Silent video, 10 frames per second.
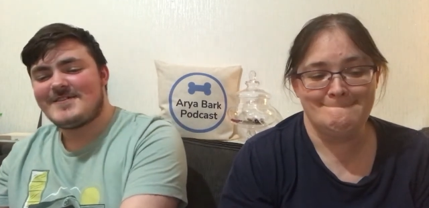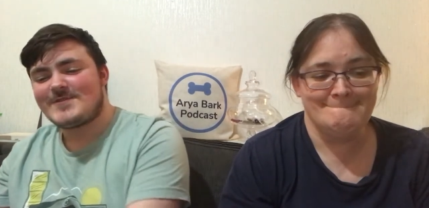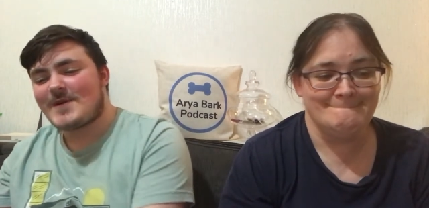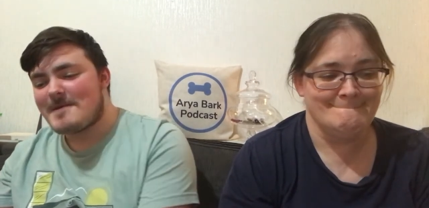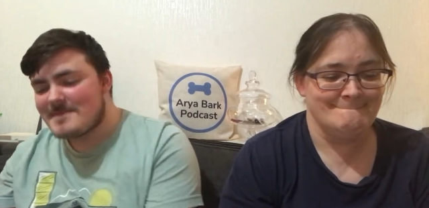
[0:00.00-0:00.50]

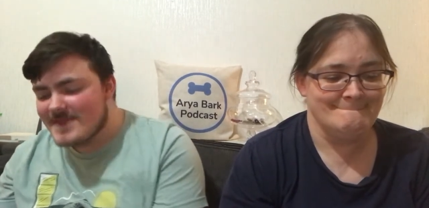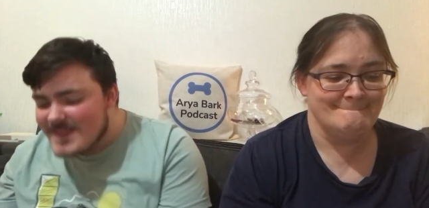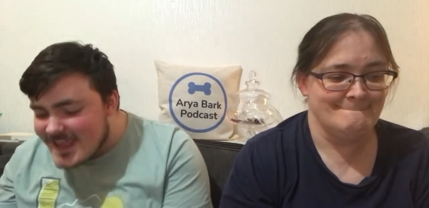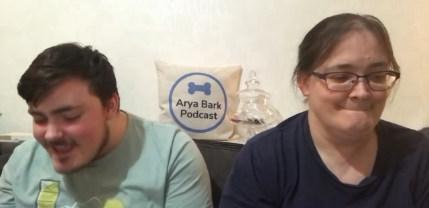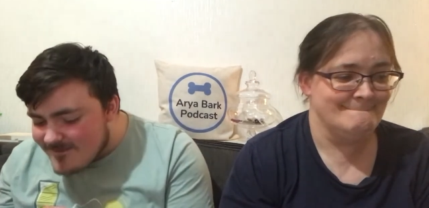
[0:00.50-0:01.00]
Speaker 1: So I
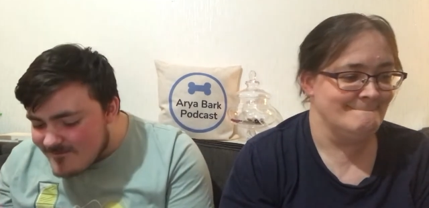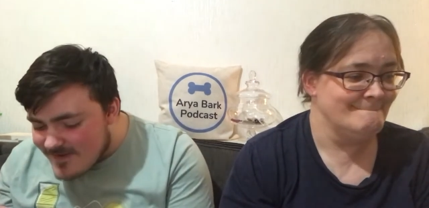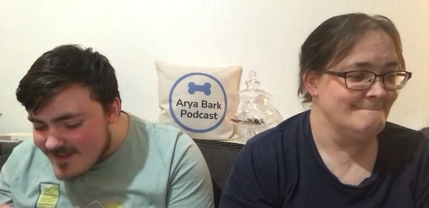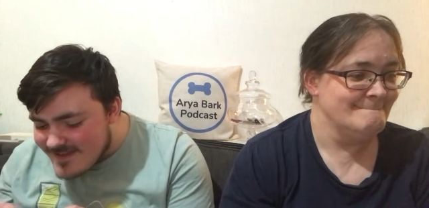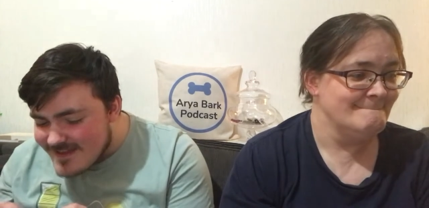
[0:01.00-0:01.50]
believe
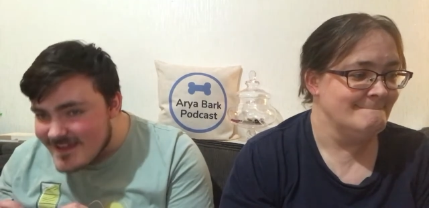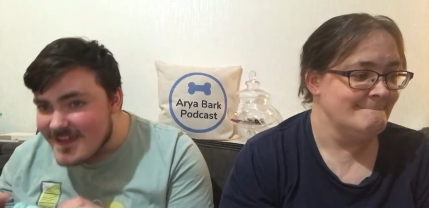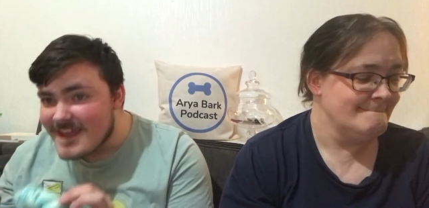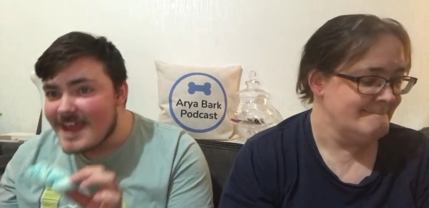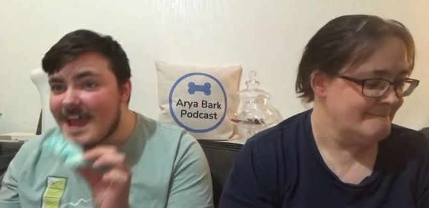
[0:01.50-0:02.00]

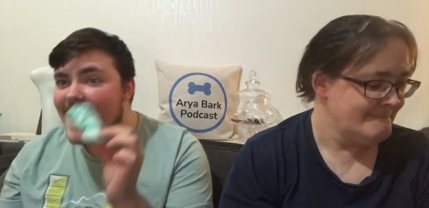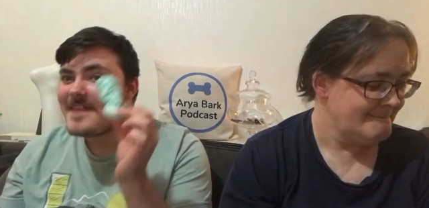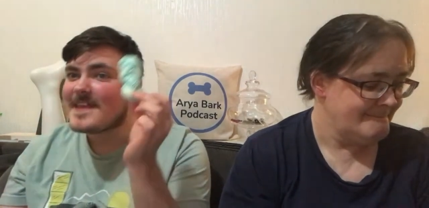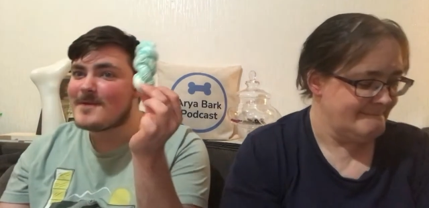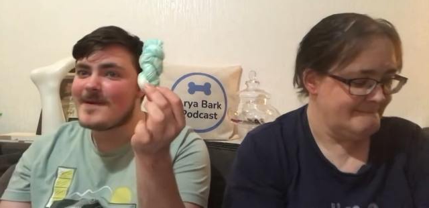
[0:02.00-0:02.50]
that
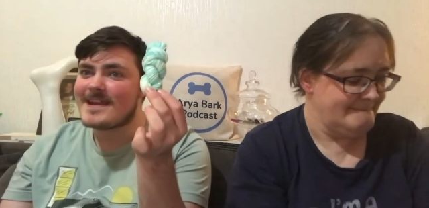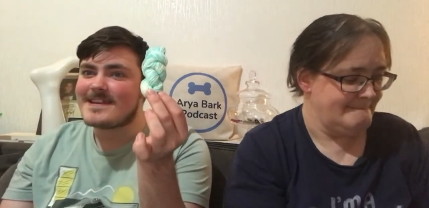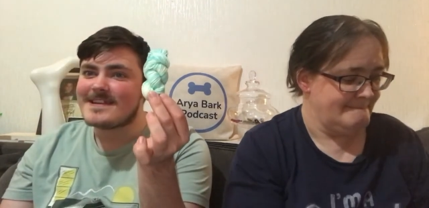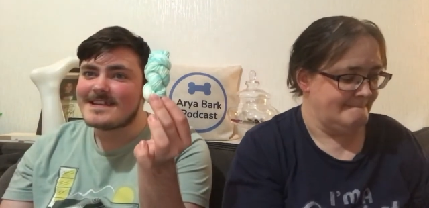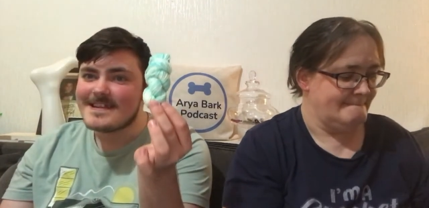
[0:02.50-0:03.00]
they
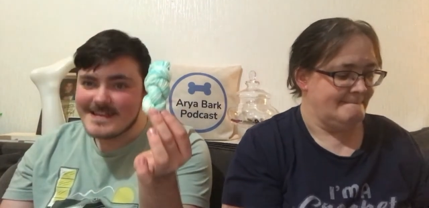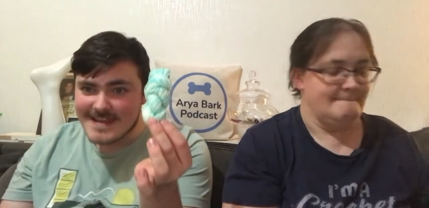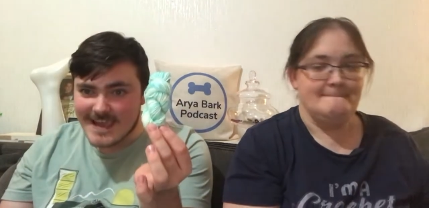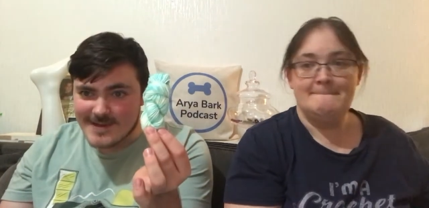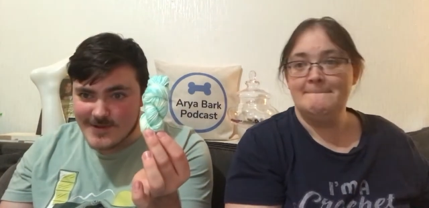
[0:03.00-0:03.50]
went
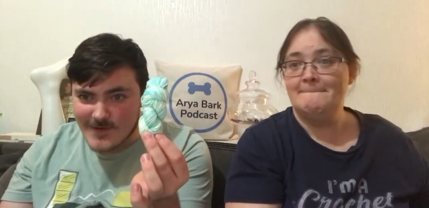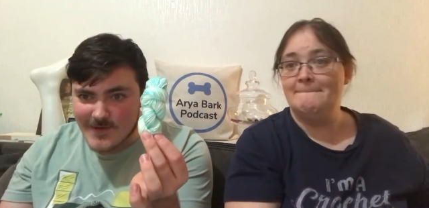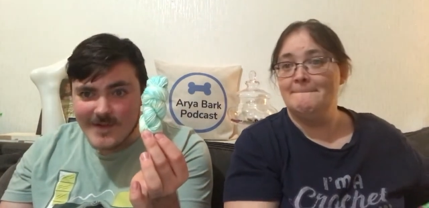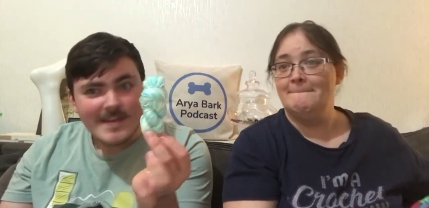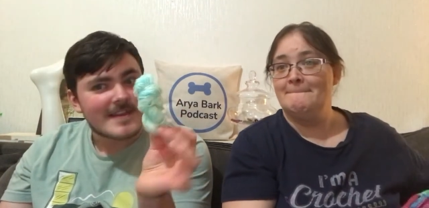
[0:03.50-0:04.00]
day two,
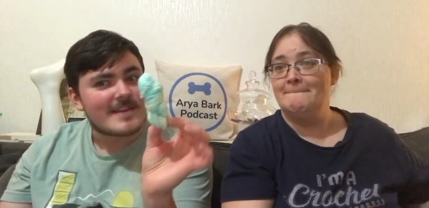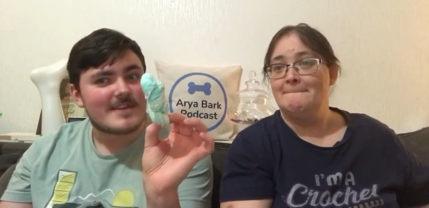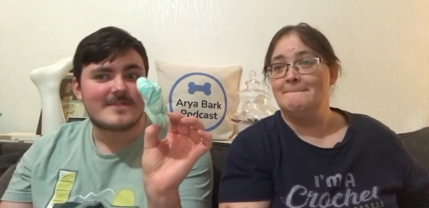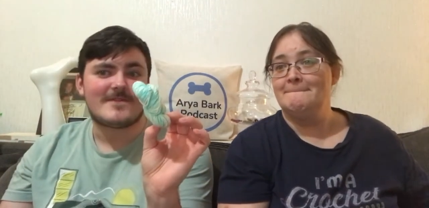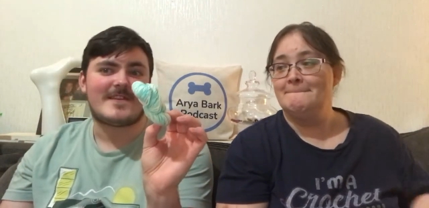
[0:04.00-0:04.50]

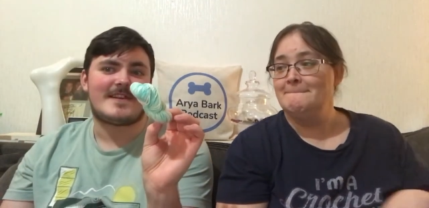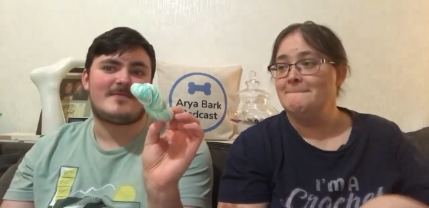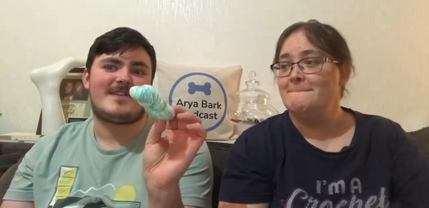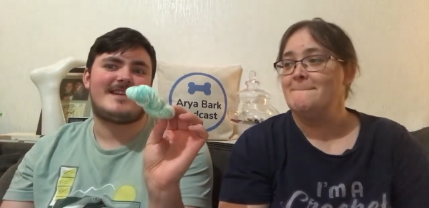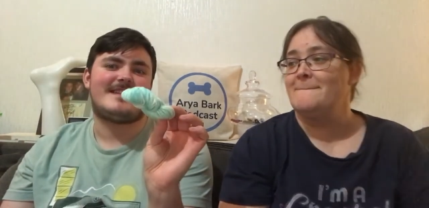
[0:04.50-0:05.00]
very
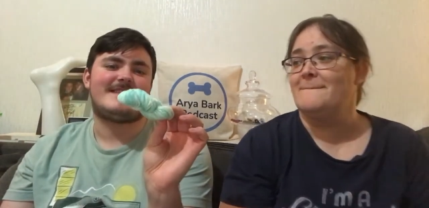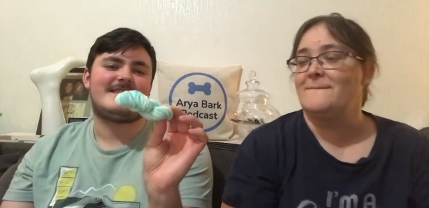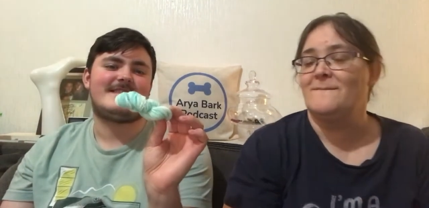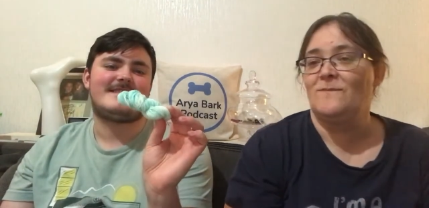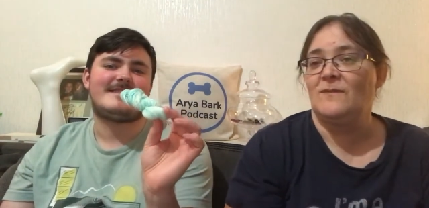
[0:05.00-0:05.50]
pretty.
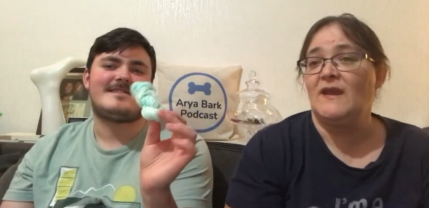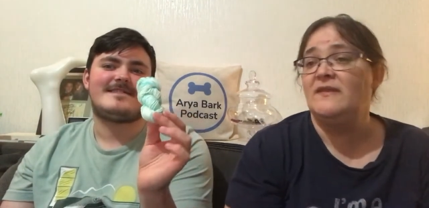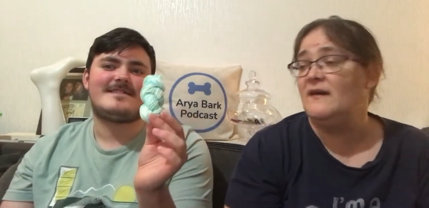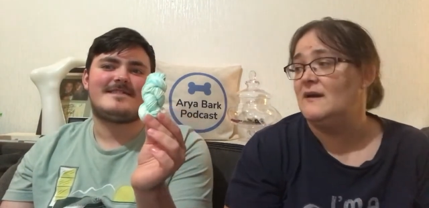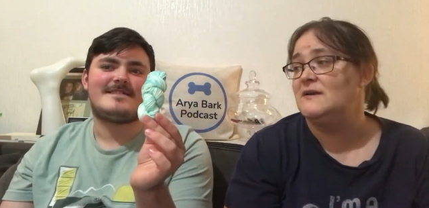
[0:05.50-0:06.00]

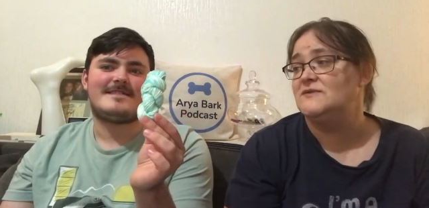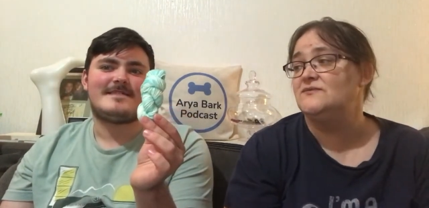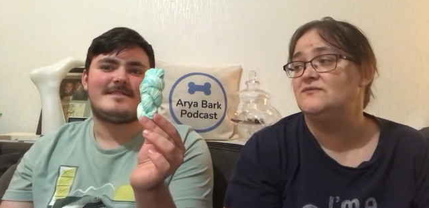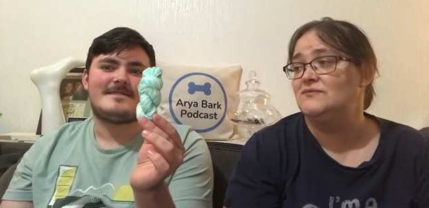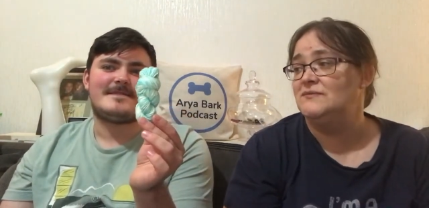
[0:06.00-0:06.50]
Speaker 2: That is
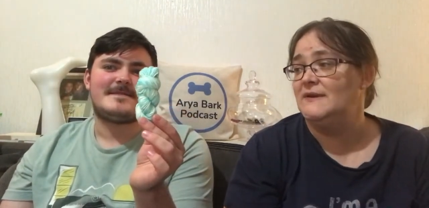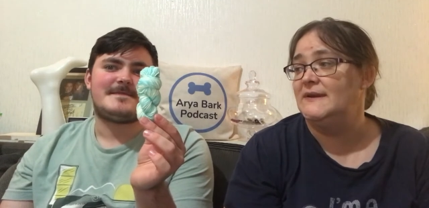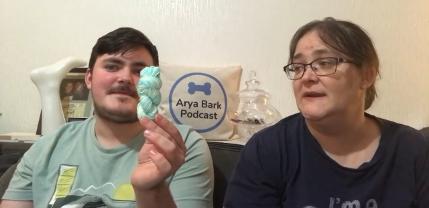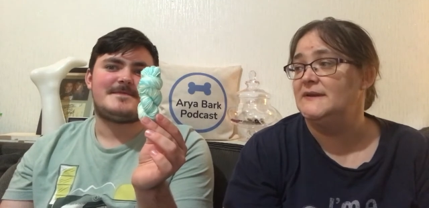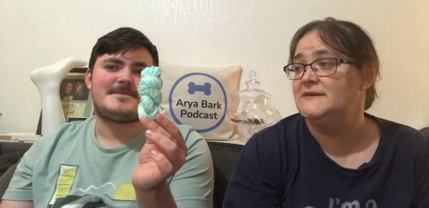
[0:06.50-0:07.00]
really
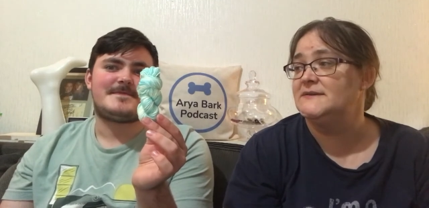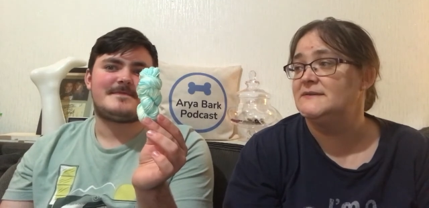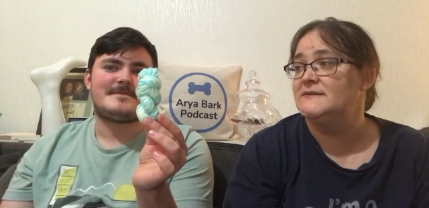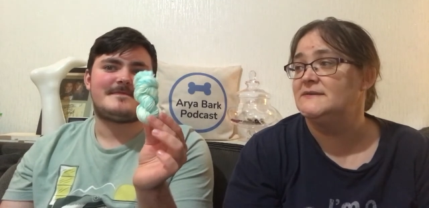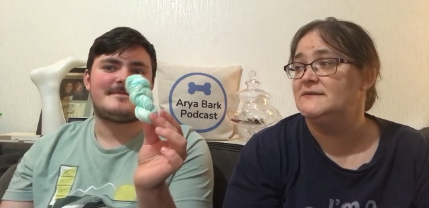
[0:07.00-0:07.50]
nice.
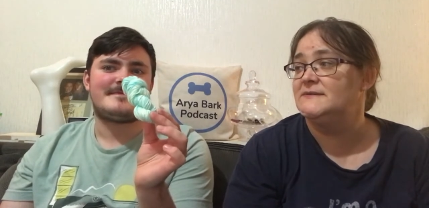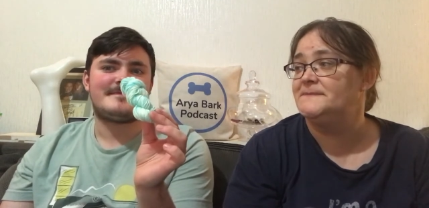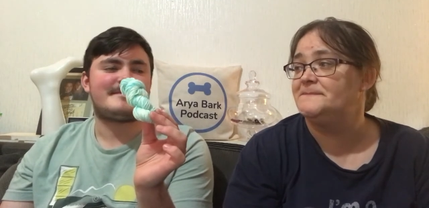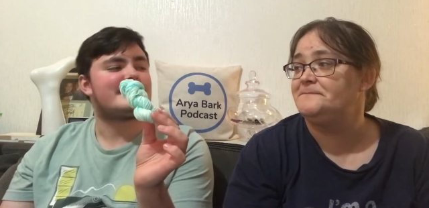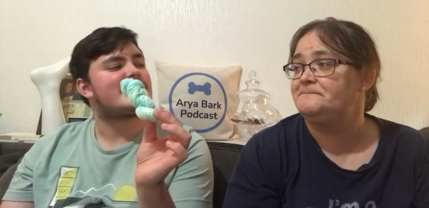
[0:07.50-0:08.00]

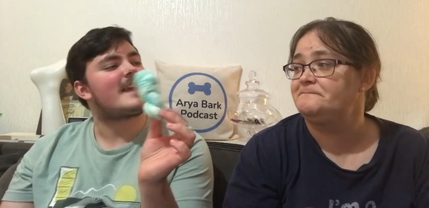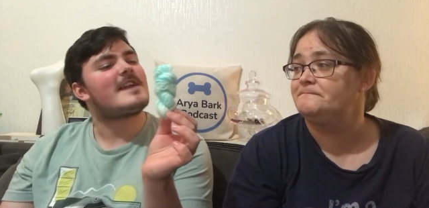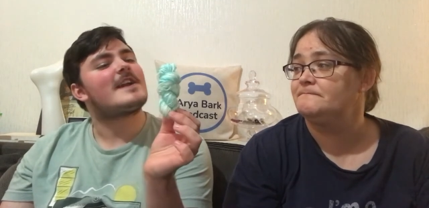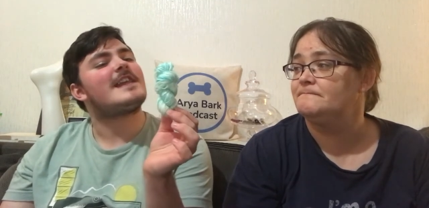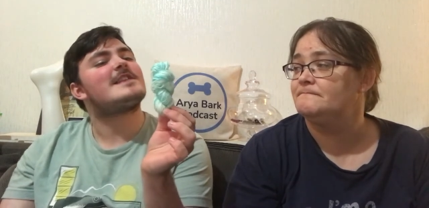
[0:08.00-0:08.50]
Speaker 1: It's
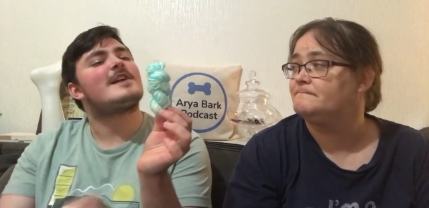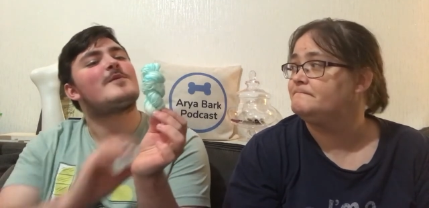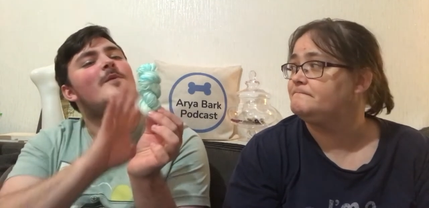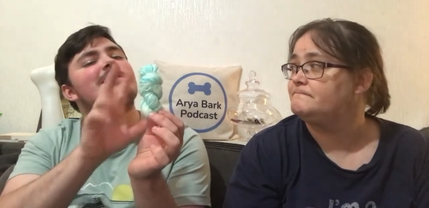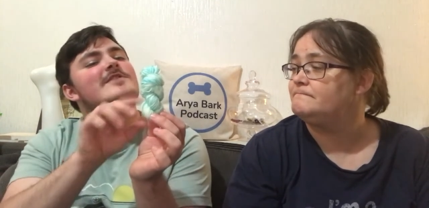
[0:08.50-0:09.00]
kind of like
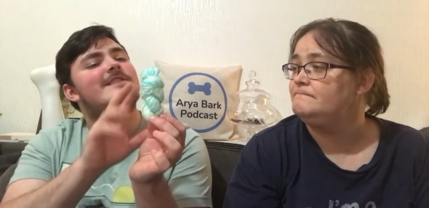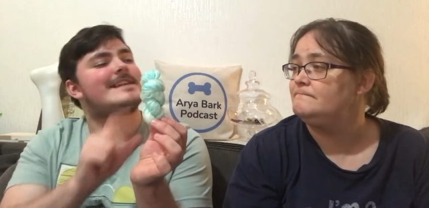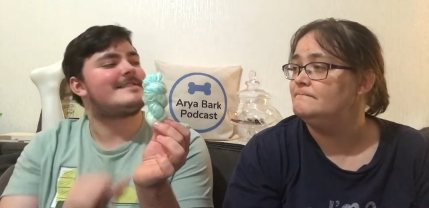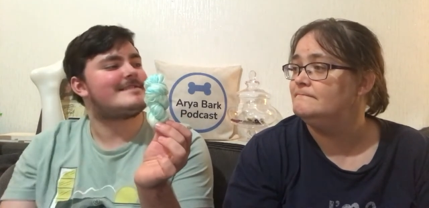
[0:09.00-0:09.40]
winter.